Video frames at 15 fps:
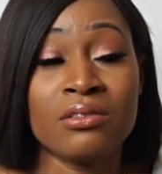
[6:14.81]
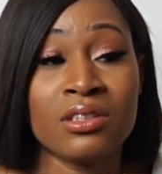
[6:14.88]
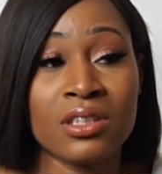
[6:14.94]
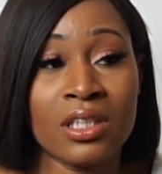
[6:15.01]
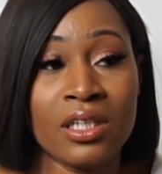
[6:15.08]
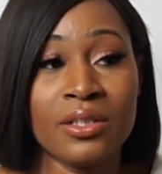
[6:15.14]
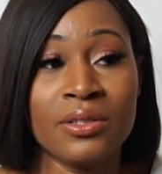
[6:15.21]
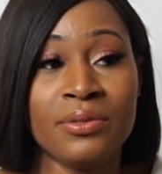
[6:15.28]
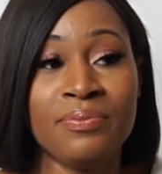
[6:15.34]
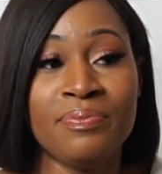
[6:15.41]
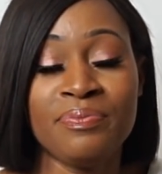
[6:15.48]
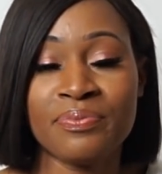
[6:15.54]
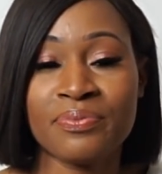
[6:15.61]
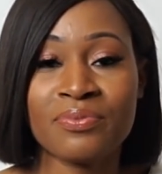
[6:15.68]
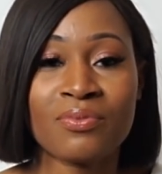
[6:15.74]
So
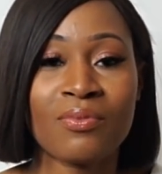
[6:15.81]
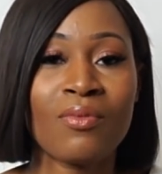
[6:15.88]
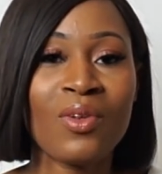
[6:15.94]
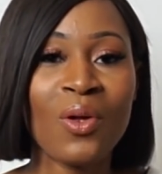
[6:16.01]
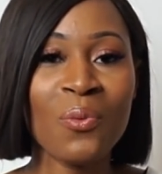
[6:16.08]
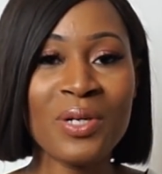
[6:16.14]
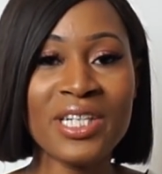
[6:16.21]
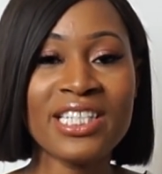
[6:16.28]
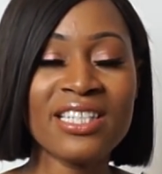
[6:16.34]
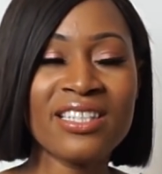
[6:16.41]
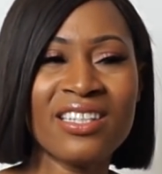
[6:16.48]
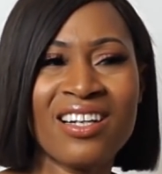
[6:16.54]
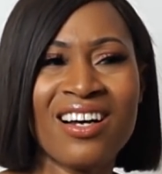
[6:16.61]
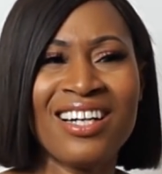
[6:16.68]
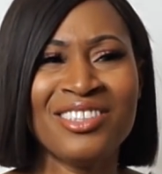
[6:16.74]
we did
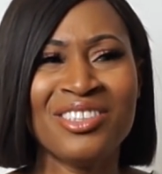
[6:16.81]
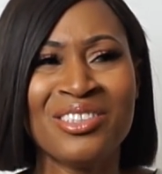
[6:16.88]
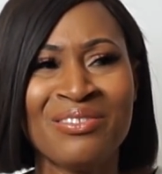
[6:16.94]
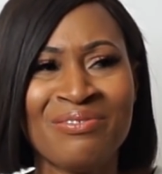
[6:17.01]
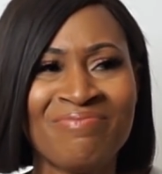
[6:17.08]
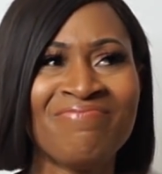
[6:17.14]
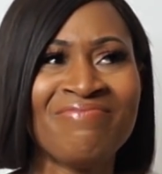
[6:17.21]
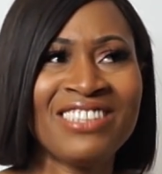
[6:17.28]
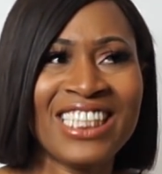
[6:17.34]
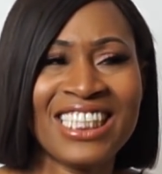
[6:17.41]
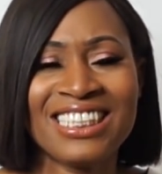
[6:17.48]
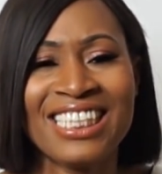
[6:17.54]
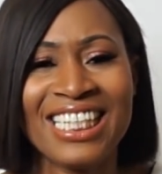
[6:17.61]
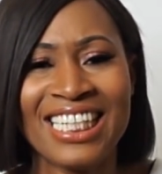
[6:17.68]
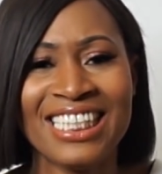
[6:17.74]
a kind of
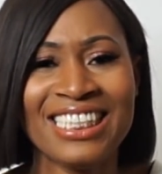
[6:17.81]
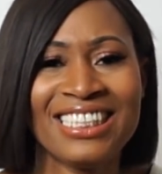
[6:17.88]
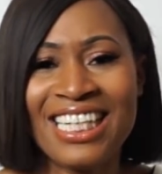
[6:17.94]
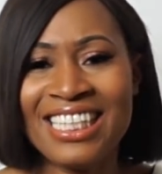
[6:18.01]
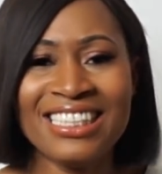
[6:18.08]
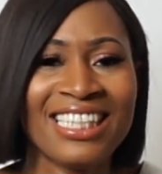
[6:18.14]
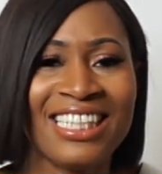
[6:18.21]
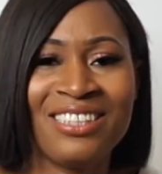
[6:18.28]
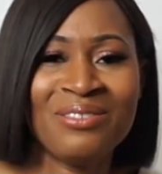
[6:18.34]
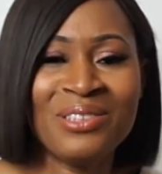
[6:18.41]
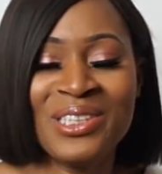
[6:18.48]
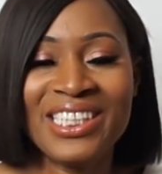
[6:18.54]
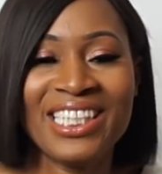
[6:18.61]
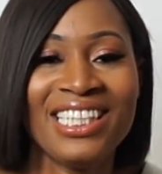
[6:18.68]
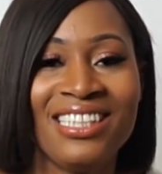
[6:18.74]
6-day, 10-day
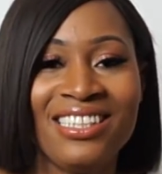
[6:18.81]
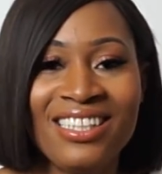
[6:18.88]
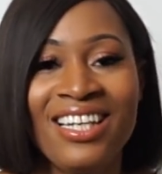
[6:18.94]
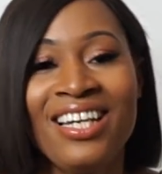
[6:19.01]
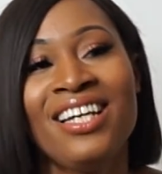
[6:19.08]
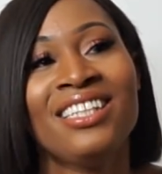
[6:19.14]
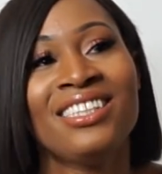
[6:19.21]
routine.